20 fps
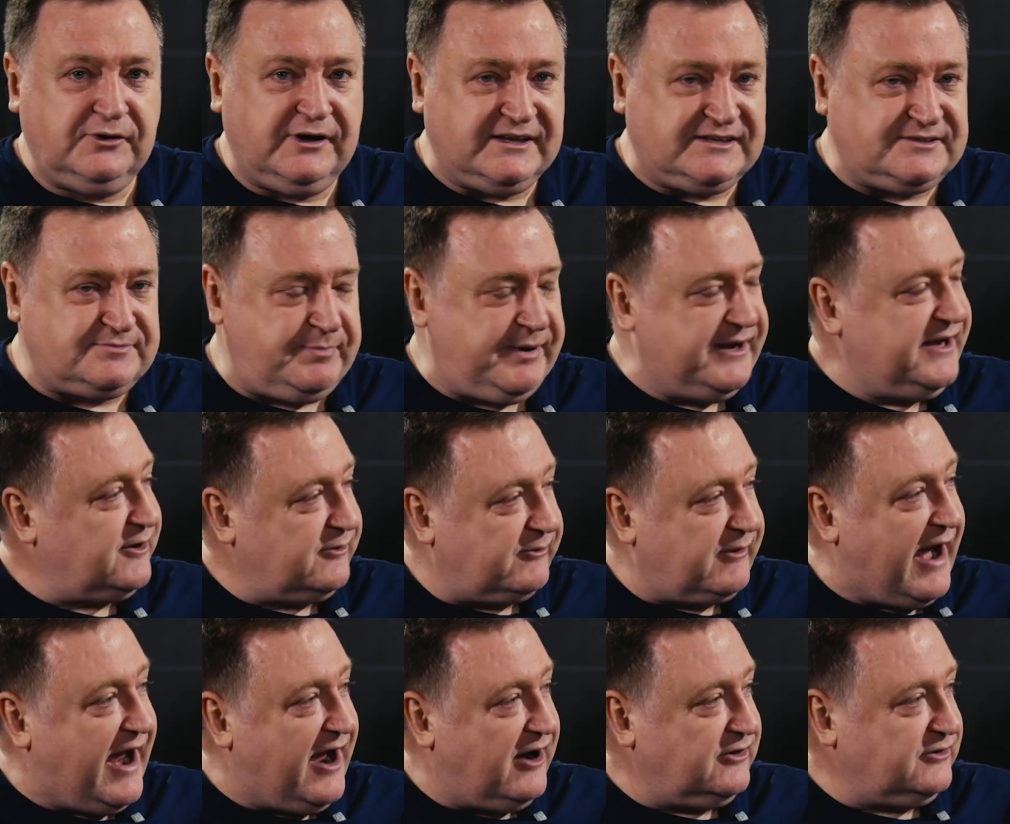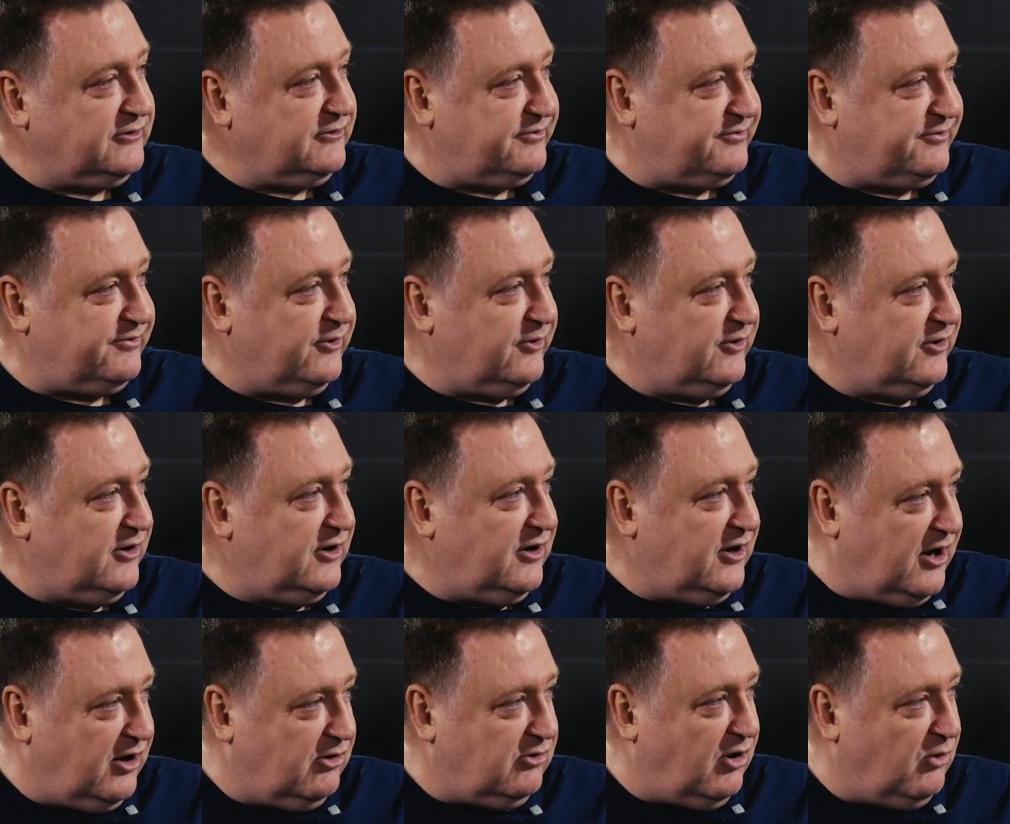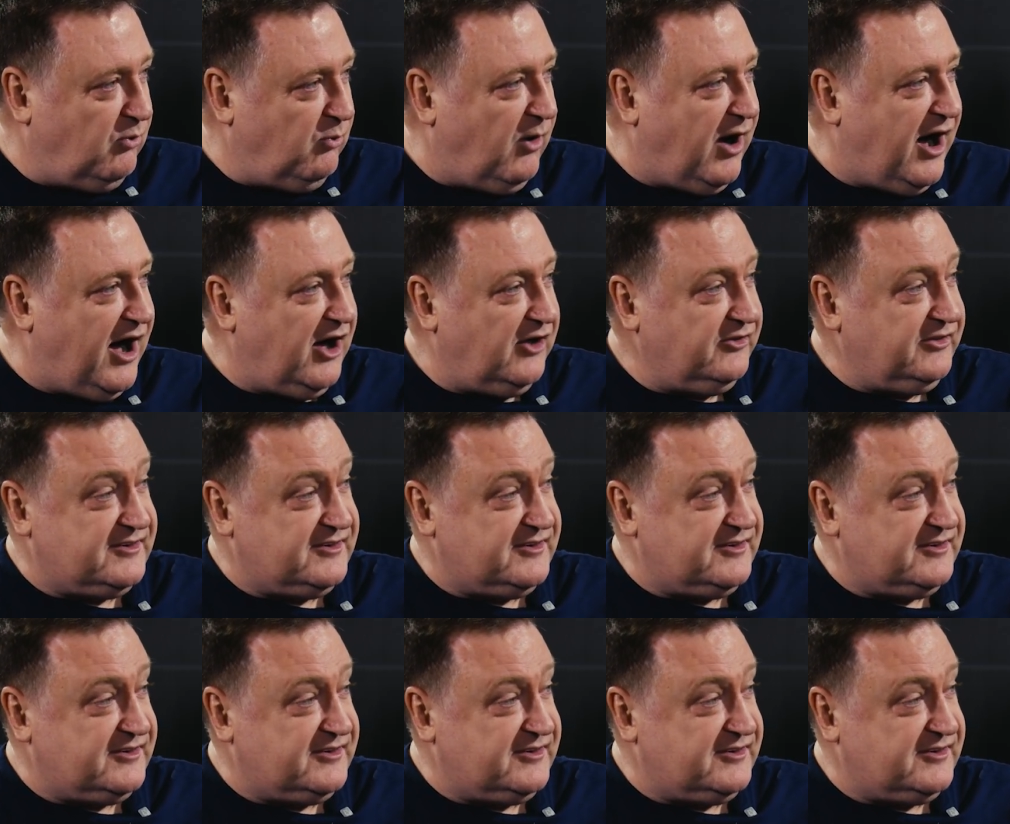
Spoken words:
It's been around for a while,